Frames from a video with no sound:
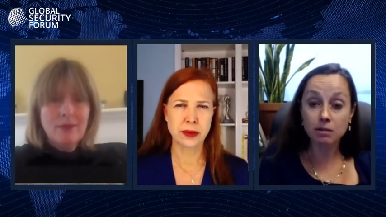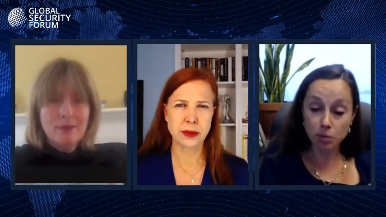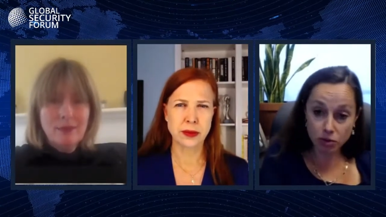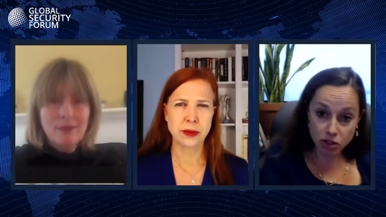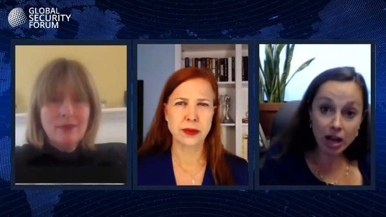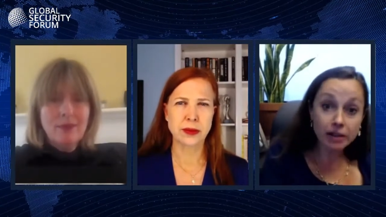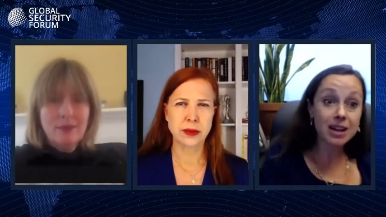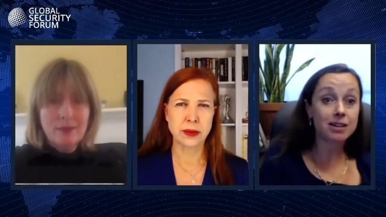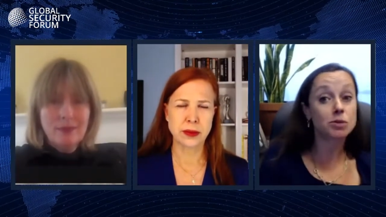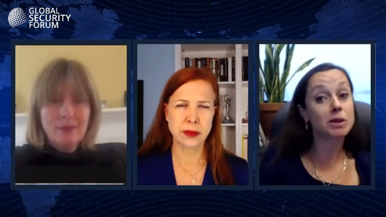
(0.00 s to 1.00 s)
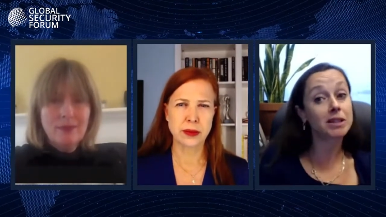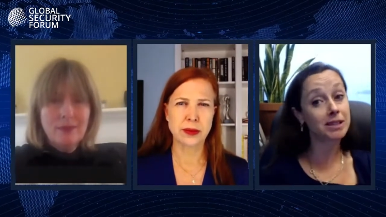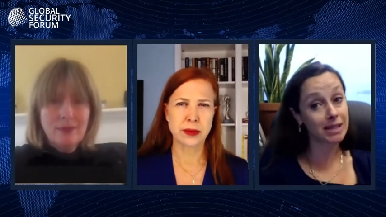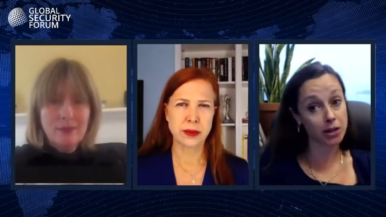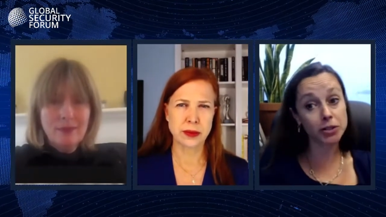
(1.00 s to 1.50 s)
Speaker 1: both childcare as well
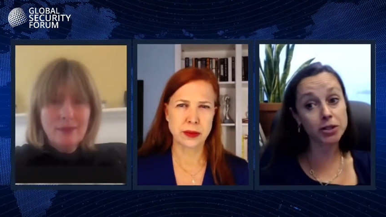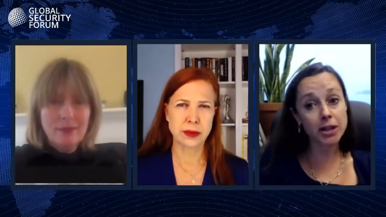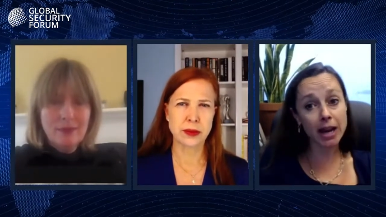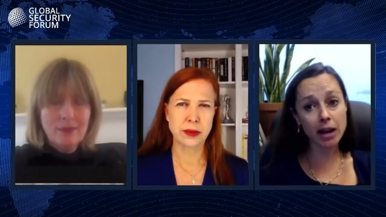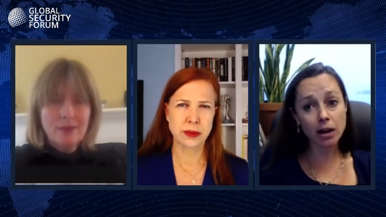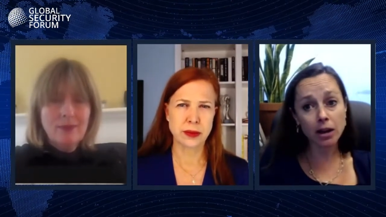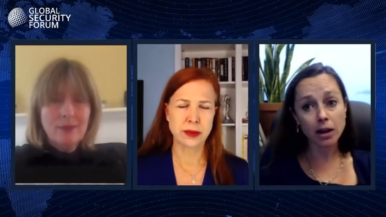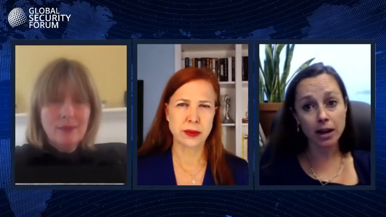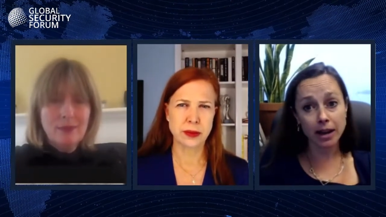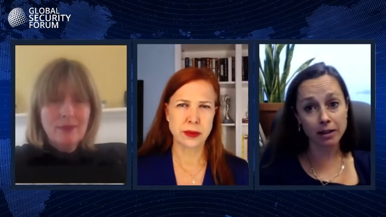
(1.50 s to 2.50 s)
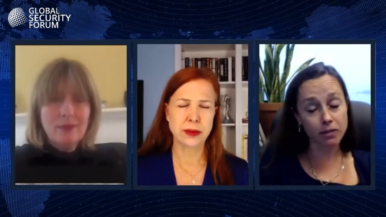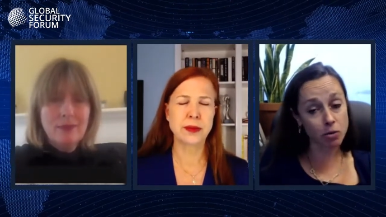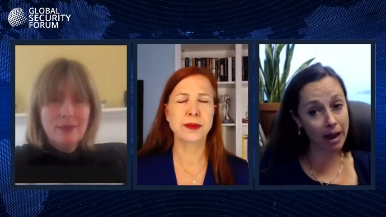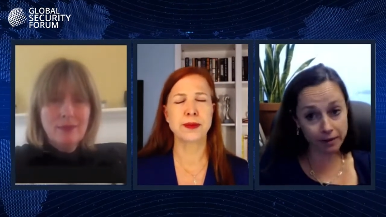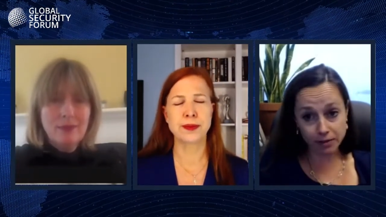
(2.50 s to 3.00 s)
as elder care. If
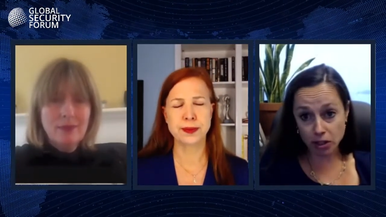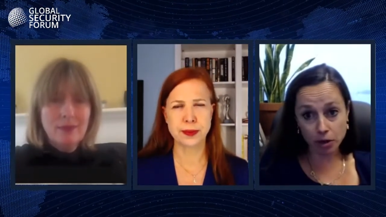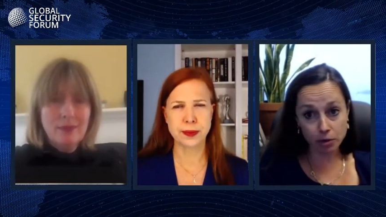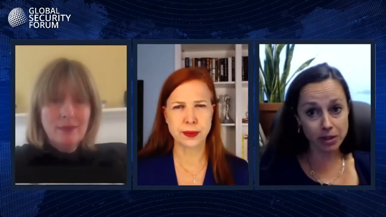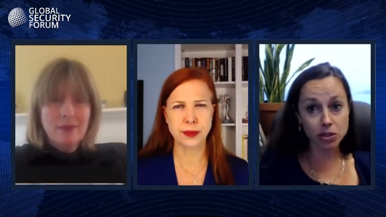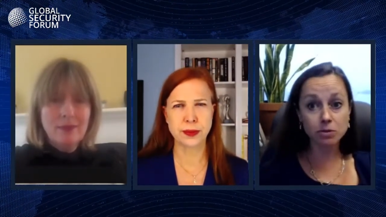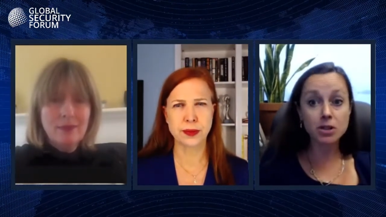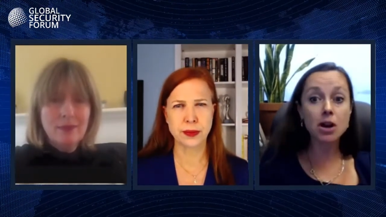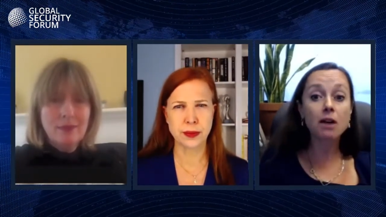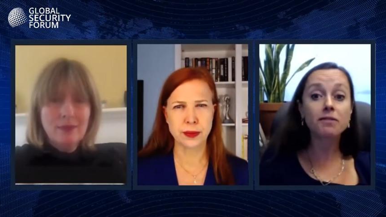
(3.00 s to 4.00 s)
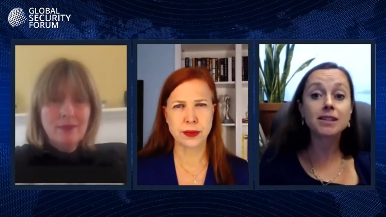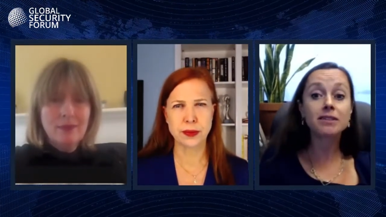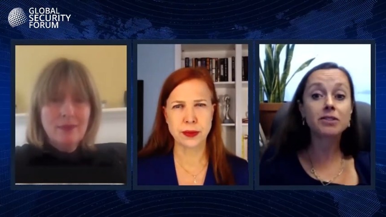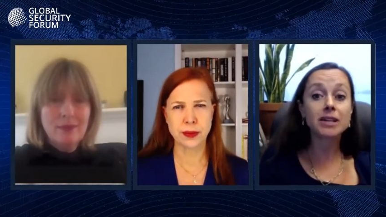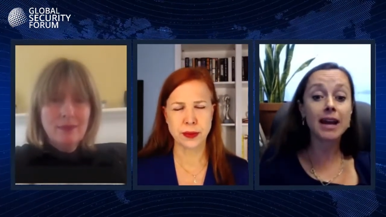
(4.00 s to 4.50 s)
you have to go into an office
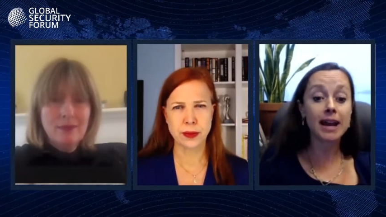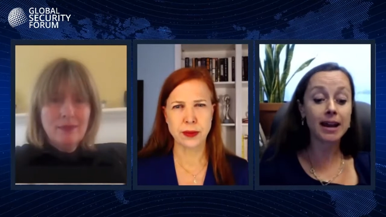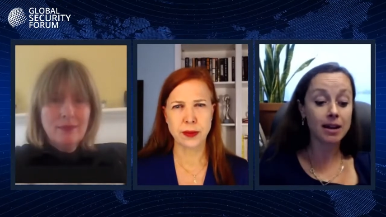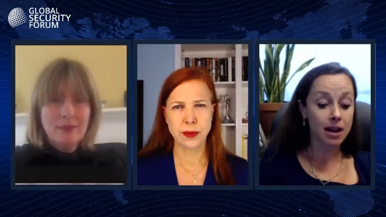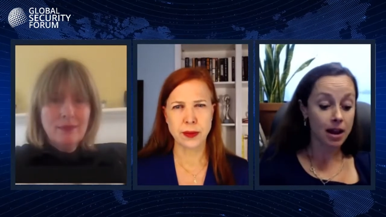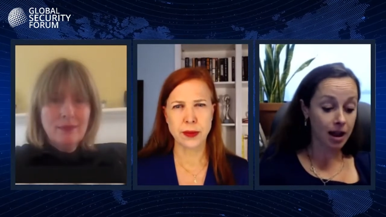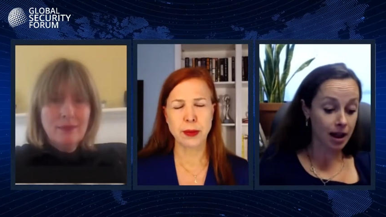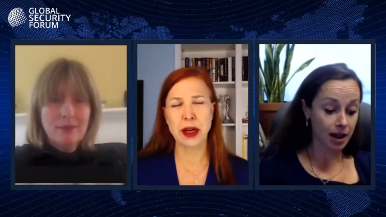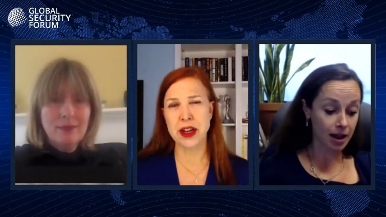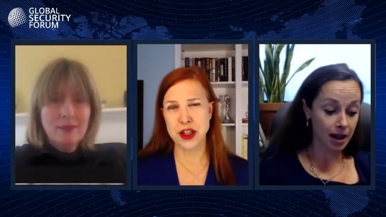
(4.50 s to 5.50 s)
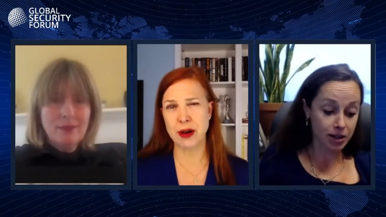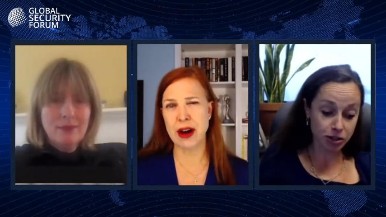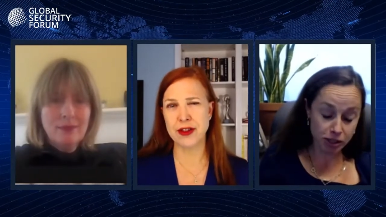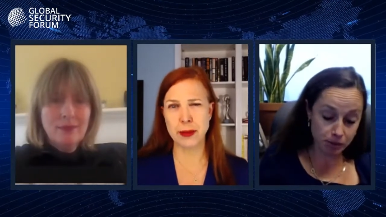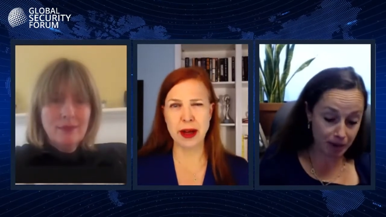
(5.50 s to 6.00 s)
every day, because uh, you
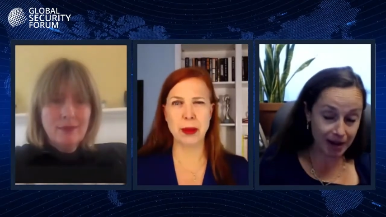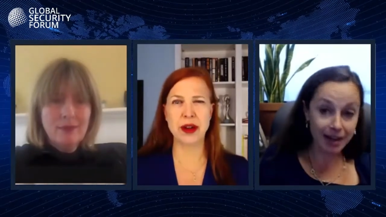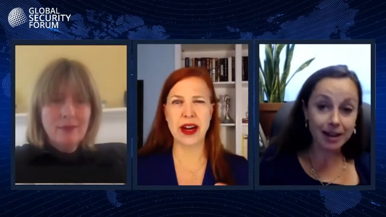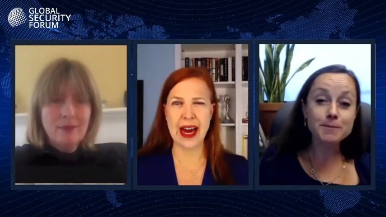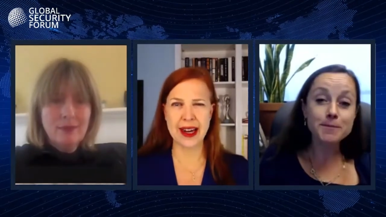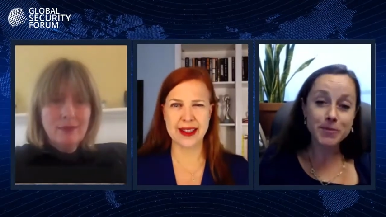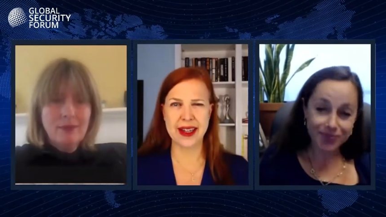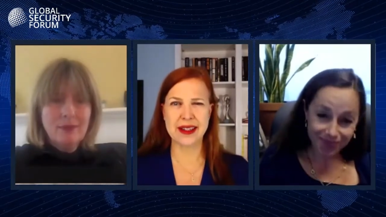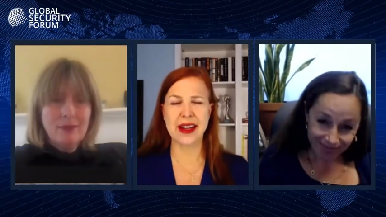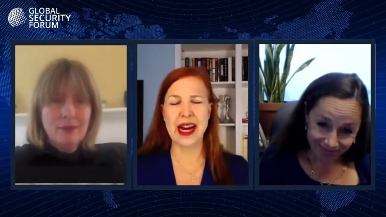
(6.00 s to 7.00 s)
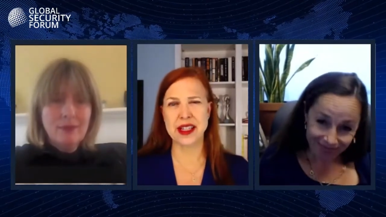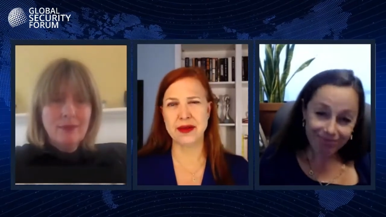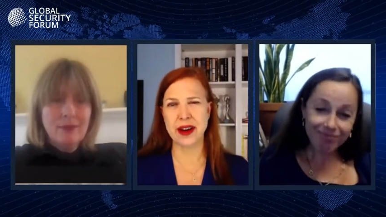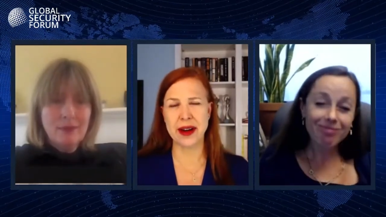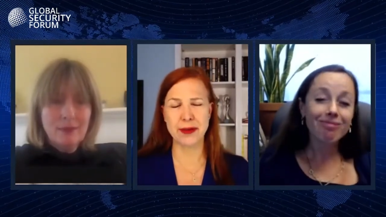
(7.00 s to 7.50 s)
have
Speaker 2: to be able to access
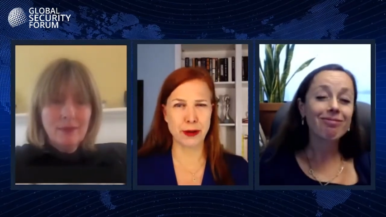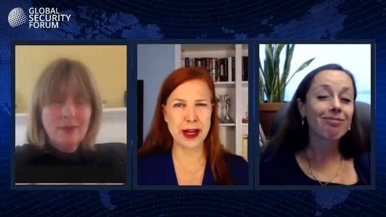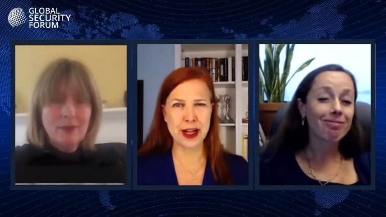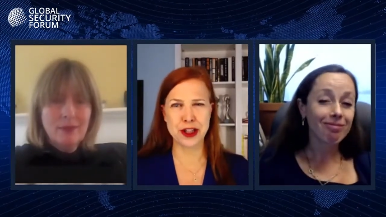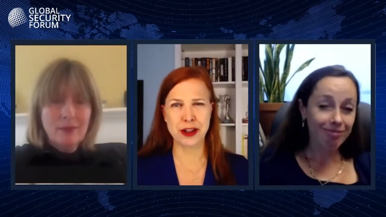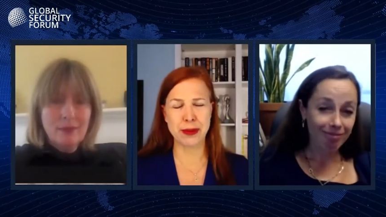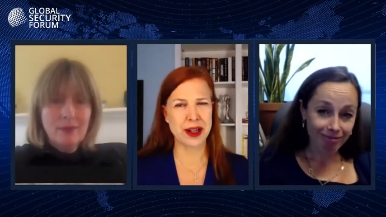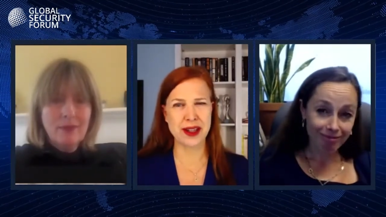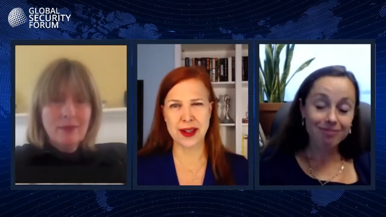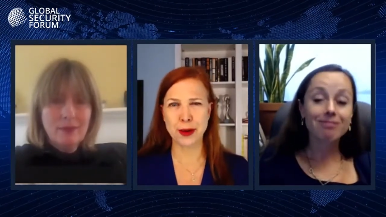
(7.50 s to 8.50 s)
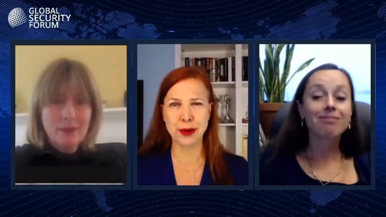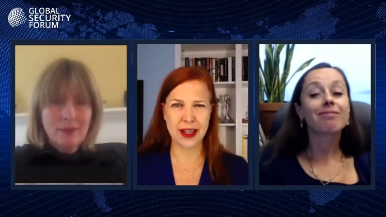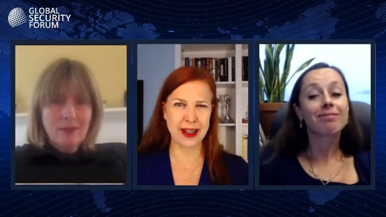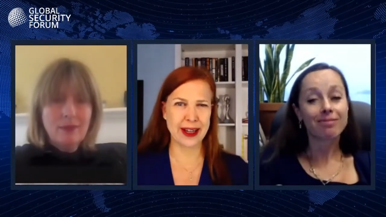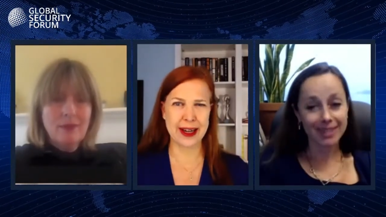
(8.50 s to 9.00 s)
classified information because
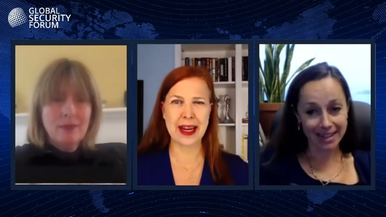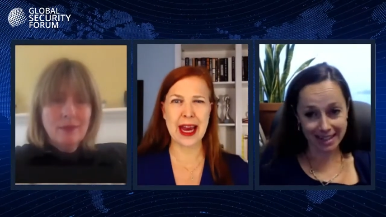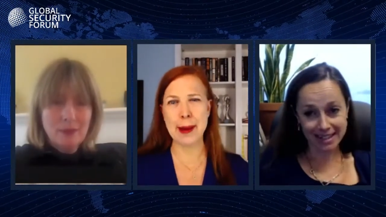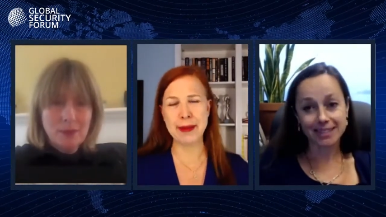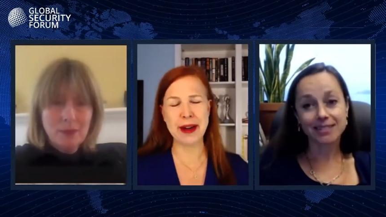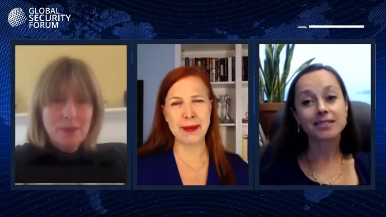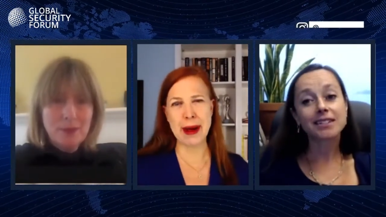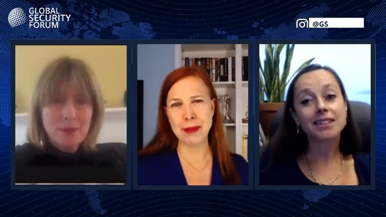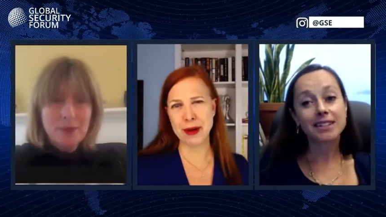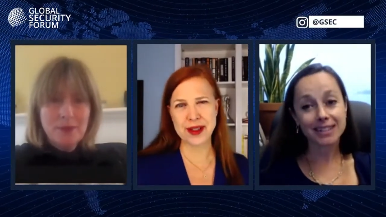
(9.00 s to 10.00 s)
only like cabinet members